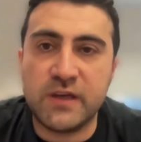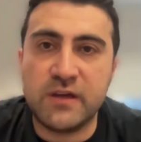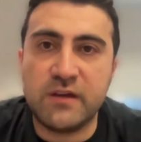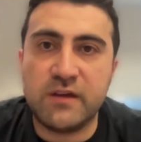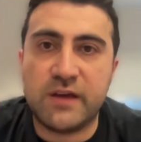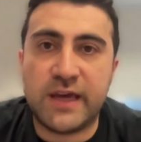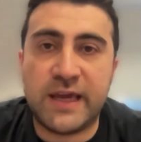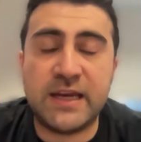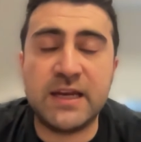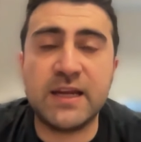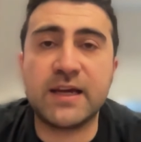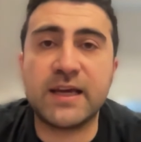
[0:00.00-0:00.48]

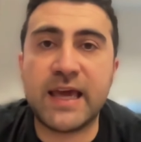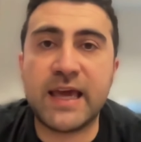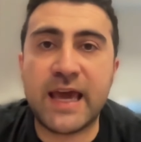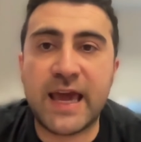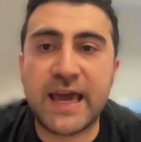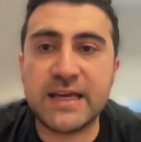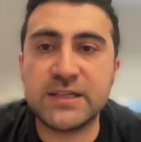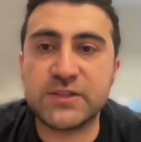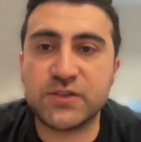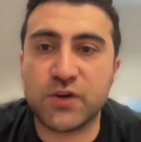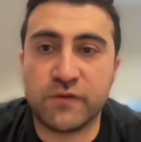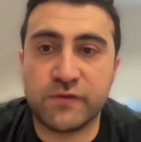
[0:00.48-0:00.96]
In the
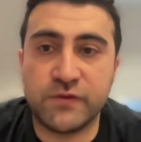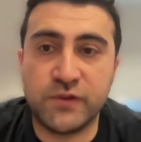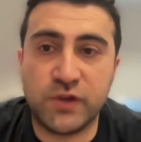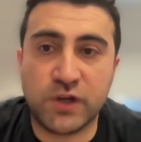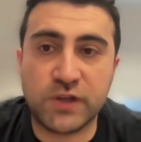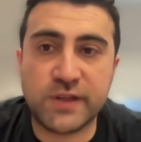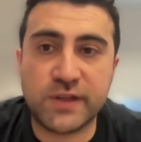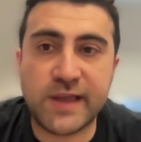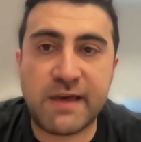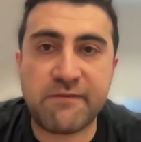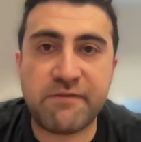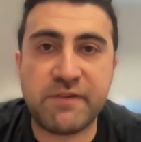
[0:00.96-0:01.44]
case of not
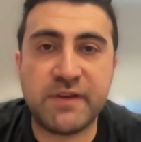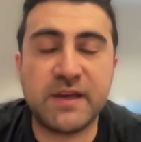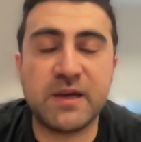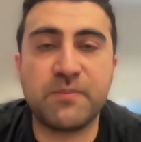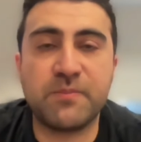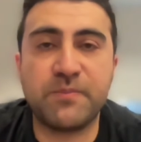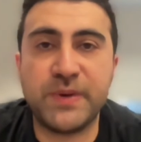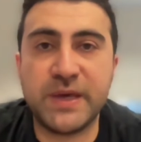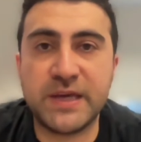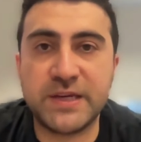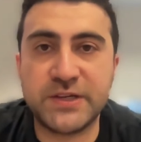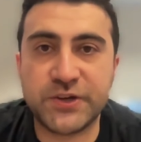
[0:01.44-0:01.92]
having a
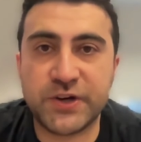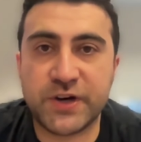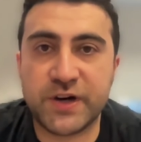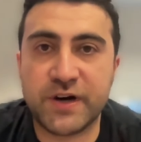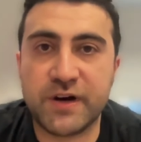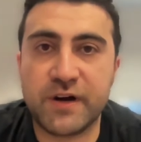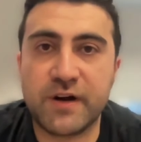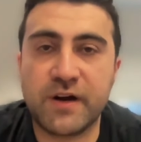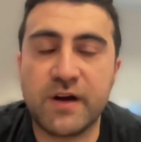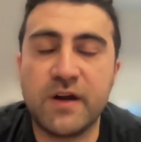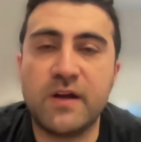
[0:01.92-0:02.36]
picture